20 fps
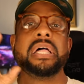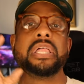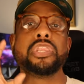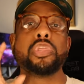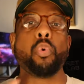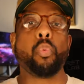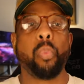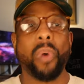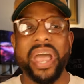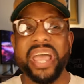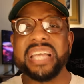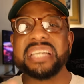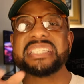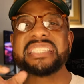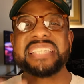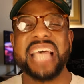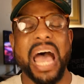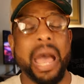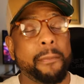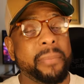the way
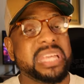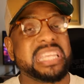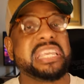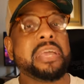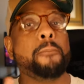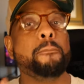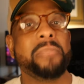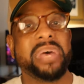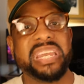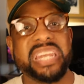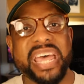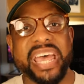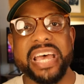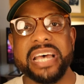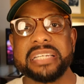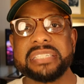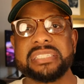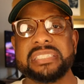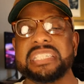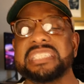Simon
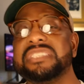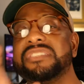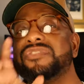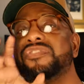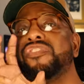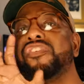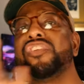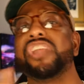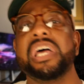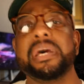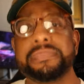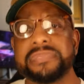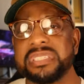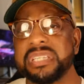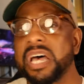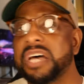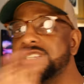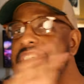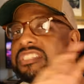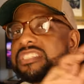Jimenez just flips
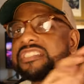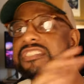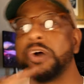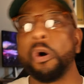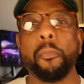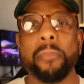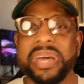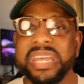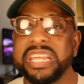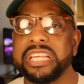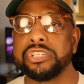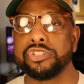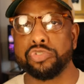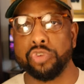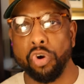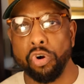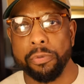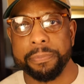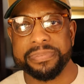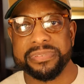so many
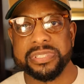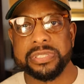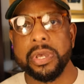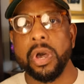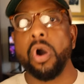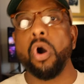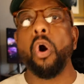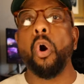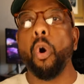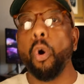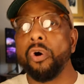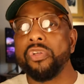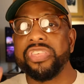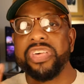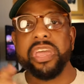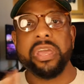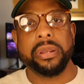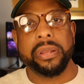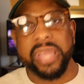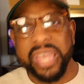tropes on
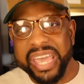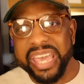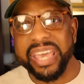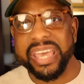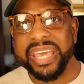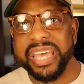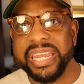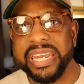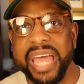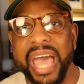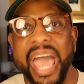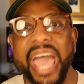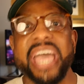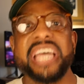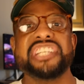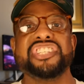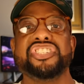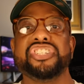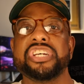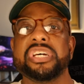their head
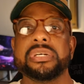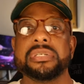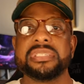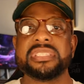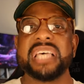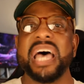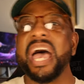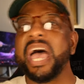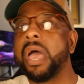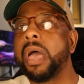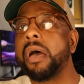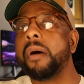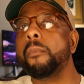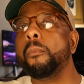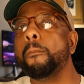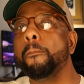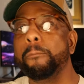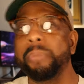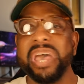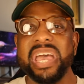and just
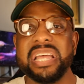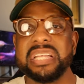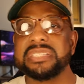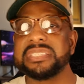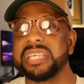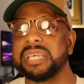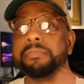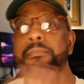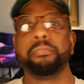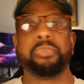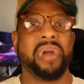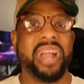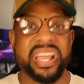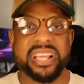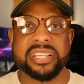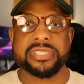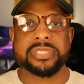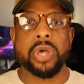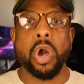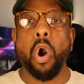bends and
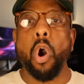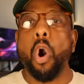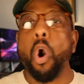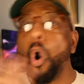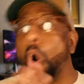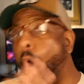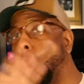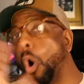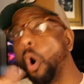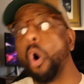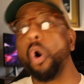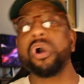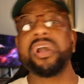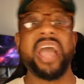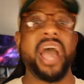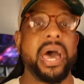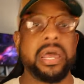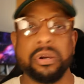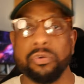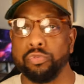breaks all
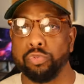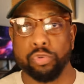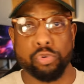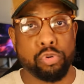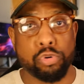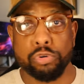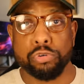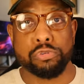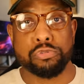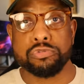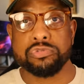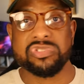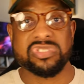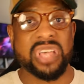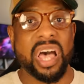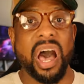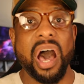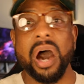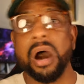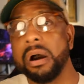kind of rules
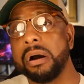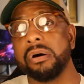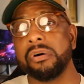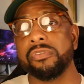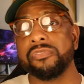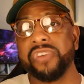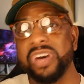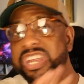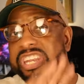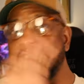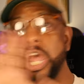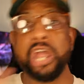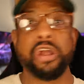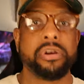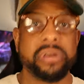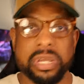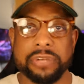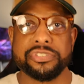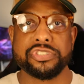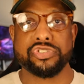of
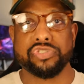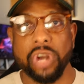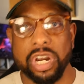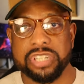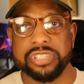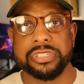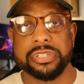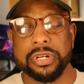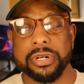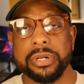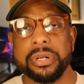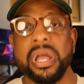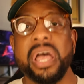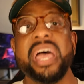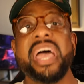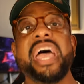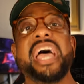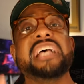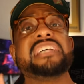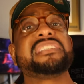narrative structure
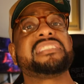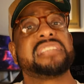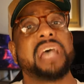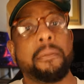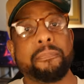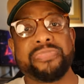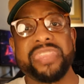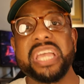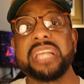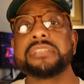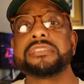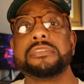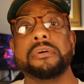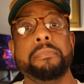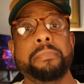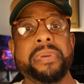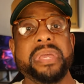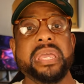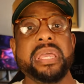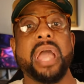is something to
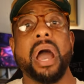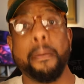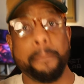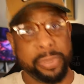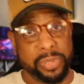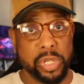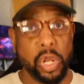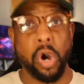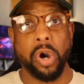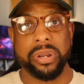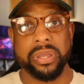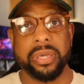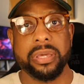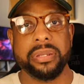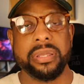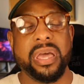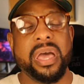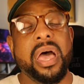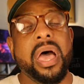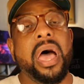be
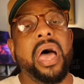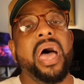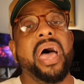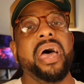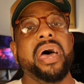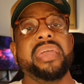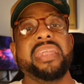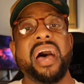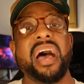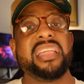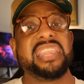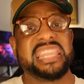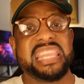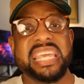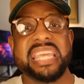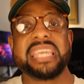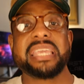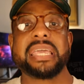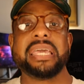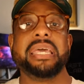applauded. And I
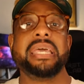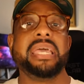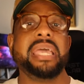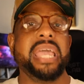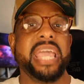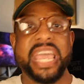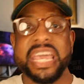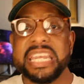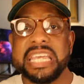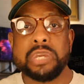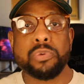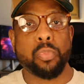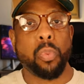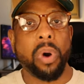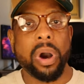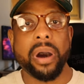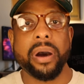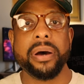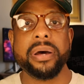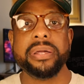think
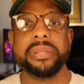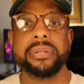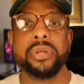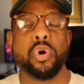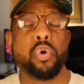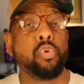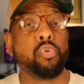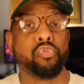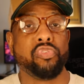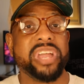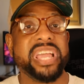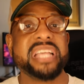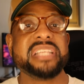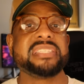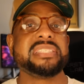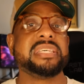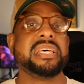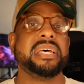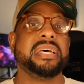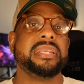anyone who
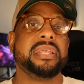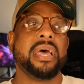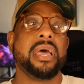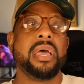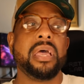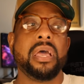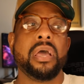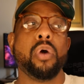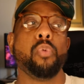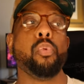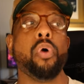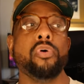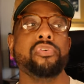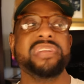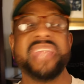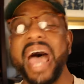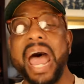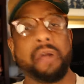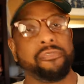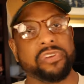reads it will
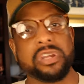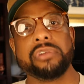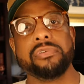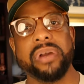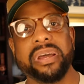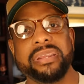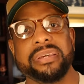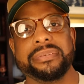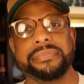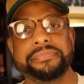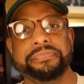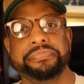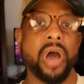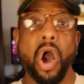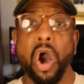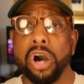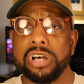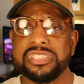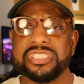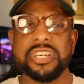not regret it.
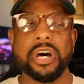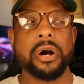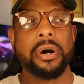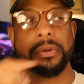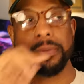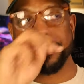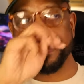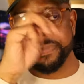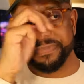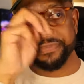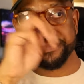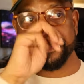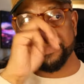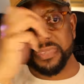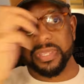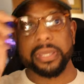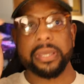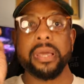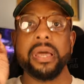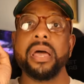Also,
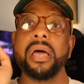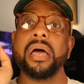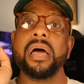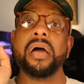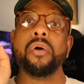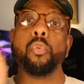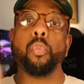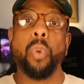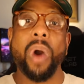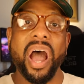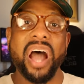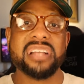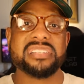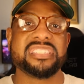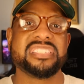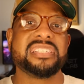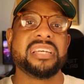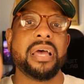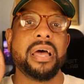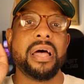
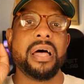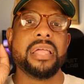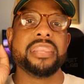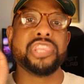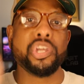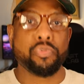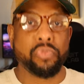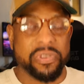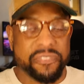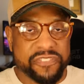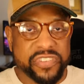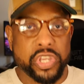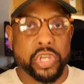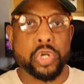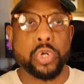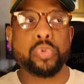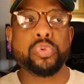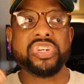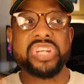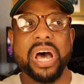watch the
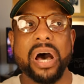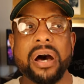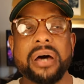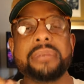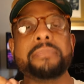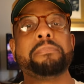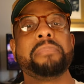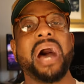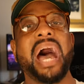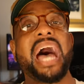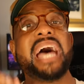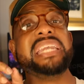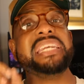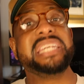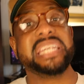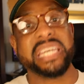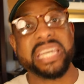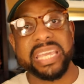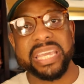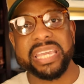review done by
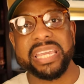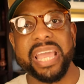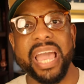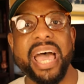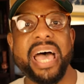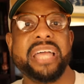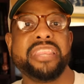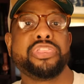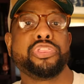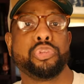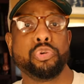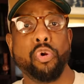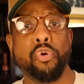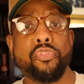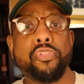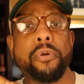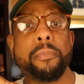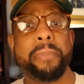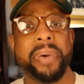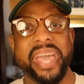D at Through
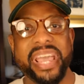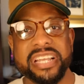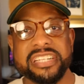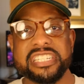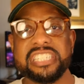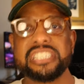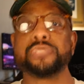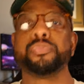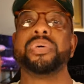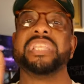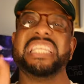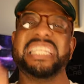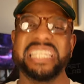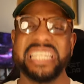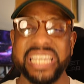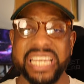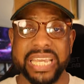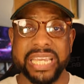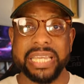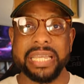the Pages with
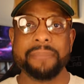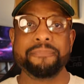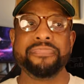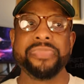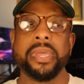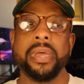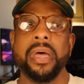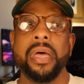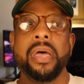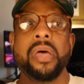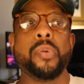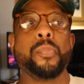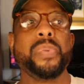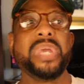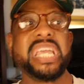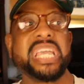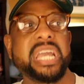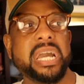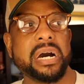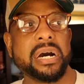D,
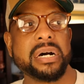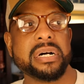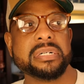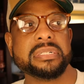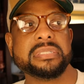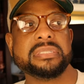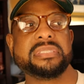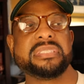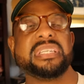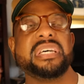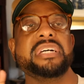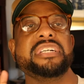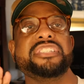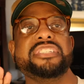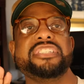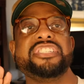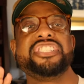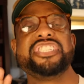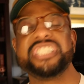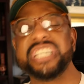because
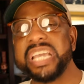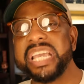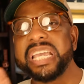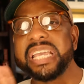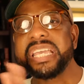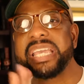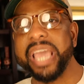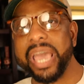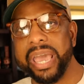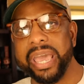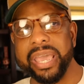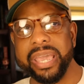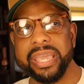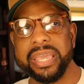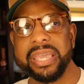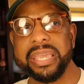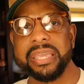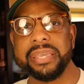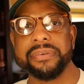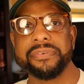she
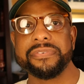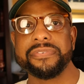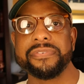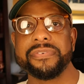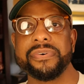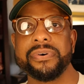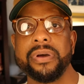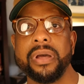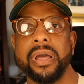gave